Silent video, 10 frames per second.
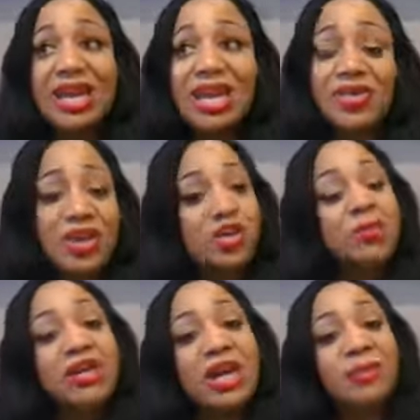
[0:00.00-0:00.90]
and that you
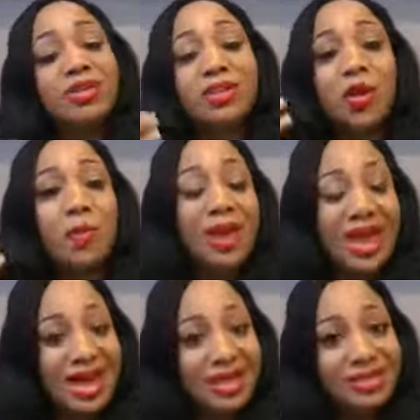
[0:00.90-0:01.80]
being able to go
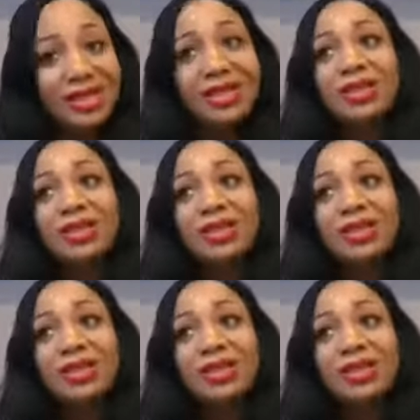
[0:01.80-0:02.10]
past